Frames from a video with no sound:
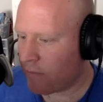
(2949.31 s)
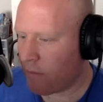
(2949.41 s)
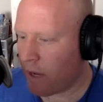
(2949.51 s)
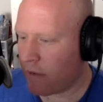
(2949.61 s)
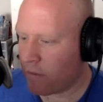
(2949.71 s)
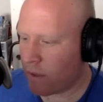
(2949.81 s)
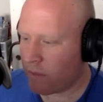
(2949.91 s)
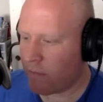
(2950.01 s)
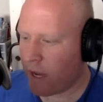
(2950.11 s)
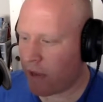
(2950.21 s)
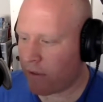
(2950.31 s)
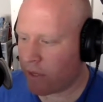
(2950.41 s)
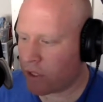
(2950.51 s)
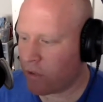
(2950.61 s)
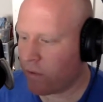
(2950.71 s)
My other
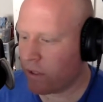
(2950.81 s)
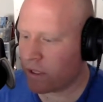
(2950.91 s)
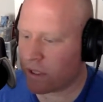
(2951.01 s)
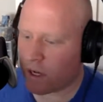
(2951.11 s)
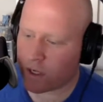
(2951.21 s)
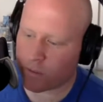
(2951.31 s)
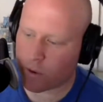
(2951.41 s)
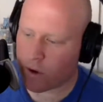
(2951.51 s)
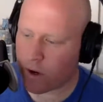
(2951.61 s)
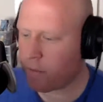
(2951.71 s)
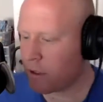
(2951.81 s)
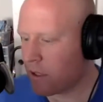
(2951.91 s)
issue, if you listen to Entreprogrammers